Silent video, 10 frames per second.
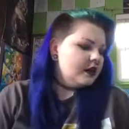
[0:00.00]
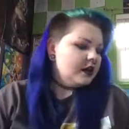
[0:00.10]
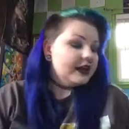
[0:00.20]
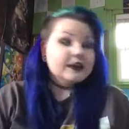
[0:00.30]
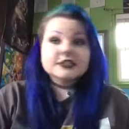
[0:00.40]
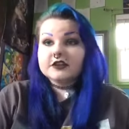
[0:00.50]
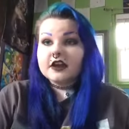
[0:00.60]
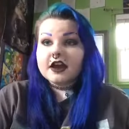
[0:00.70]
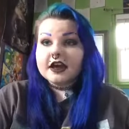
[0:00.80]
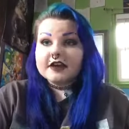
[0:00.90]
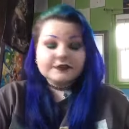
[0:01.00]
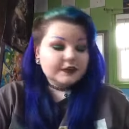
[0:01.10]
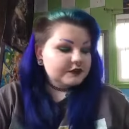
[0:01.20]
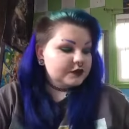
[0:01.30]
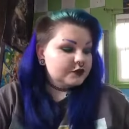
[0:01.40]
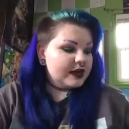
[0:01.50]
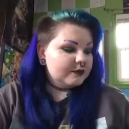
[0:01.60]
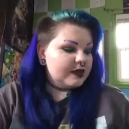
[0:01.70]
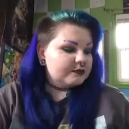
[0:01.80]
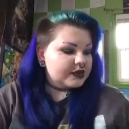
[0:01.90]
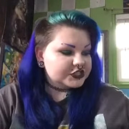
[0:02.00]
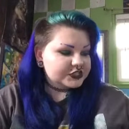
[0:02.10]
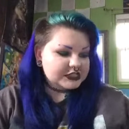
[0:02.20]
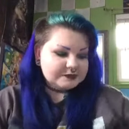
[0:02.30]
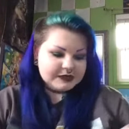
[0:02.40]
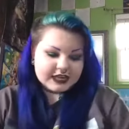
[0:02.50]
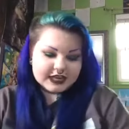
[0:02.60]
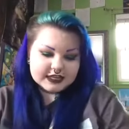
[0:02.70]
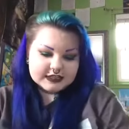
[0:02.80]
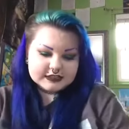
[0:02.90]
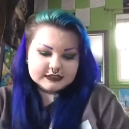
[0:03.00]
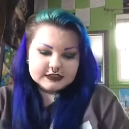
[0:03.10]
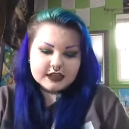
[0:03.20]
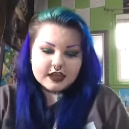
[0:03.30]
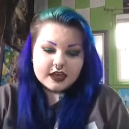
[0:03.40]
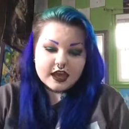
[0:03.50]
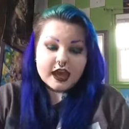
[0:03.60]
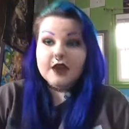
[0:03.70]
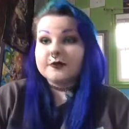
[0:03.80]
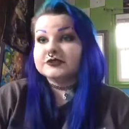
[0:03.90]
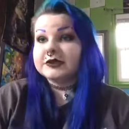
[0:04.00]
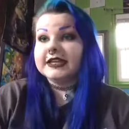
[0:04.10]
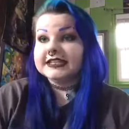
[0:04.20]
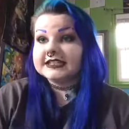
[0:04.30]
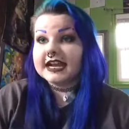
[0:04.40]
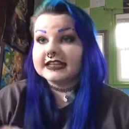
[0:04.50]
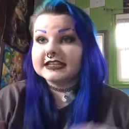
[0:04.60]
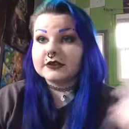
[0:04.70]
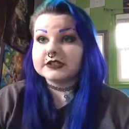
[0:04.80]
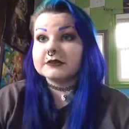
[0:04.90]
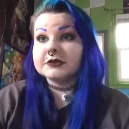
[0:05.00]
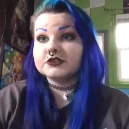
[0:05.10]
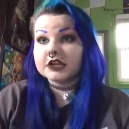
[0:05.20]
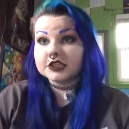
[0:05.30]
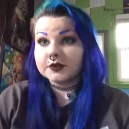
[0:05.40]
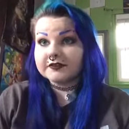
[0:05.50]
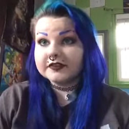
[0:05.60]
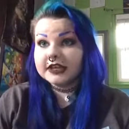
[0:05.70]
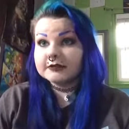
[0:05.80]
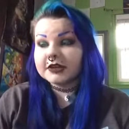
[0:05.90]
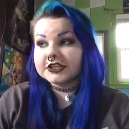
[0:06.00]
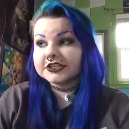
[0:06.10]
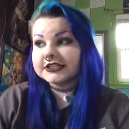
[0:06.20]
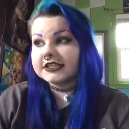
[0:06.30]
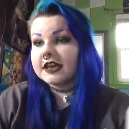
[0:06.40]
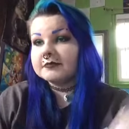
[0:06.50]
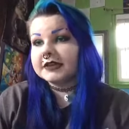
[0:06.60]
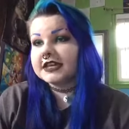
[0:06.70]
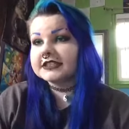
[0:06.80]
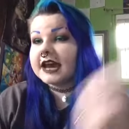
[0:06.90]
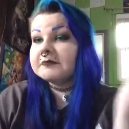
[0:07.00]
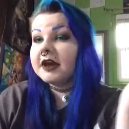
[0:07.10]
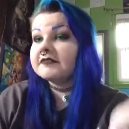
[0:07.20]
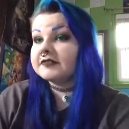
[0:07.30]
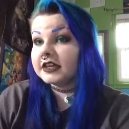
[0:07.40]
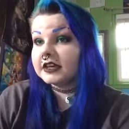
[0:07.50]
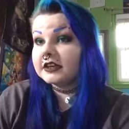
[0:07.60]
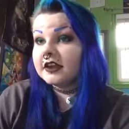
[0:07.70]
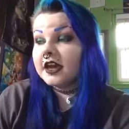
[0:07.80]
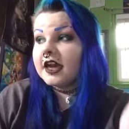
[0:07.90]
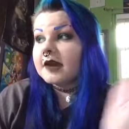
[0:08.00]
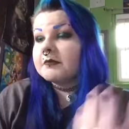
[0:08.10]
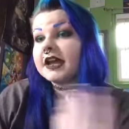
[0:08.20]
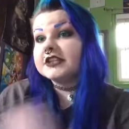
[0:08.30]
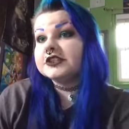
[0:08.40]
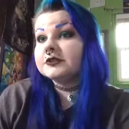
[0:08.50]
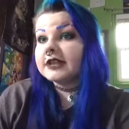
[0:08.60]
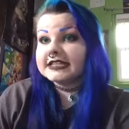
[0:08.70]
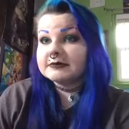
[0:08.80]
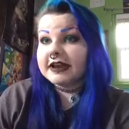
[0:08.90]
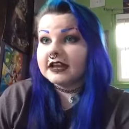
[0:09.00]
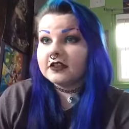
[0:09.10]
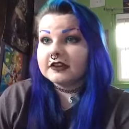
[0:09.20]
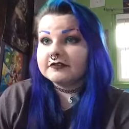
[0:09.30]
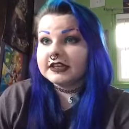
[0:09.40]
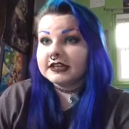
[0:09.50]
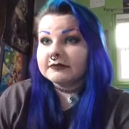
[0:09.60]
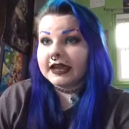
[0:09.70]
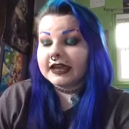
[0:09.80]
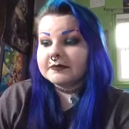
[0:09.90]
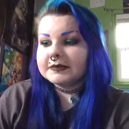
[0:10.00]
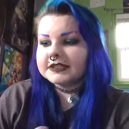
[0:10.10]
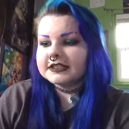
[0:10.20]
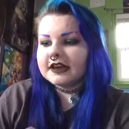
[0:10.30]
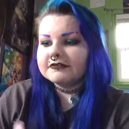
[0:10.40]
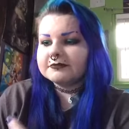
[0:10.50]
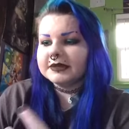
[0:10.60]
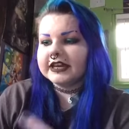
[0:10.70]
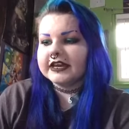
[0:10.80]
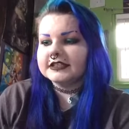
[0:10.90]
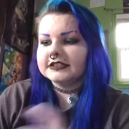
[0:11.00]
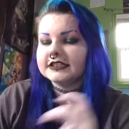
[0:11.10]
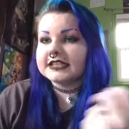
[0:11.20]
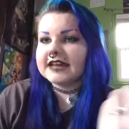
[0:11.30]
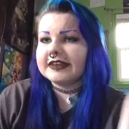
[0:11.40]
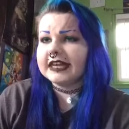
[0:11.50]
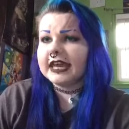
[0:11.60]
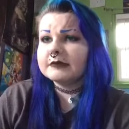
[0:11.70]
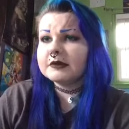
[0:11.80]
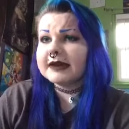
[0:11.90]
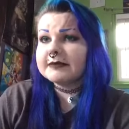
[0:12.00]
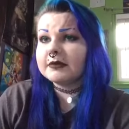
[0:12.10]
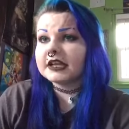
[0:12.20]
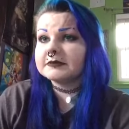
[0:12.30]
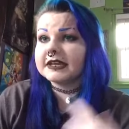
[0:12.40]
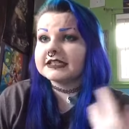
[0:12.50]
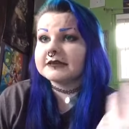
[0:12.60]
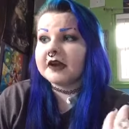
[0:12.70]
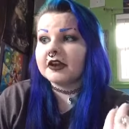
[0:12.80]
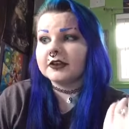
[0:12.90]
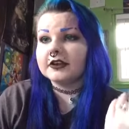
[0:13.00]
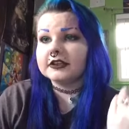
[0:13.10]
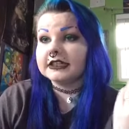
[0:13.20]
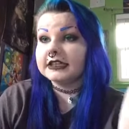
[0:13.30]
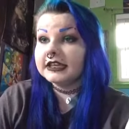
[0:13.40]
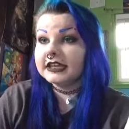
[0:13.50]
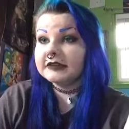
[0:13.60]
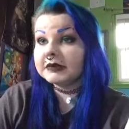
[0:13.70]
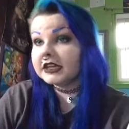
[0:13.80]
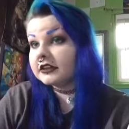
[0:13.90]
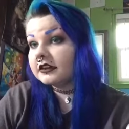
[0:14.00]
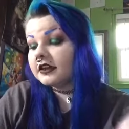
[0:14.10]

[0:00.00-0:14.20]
I also got a few of the new Wet n Wild brushes because I was really excited that there was going to be drugstore vegan brushes because I'm not vegan, but I do like to buy a lot of vegan makeup and stuff because it doesn't have any animal byproducts because I'm not currently eating meat.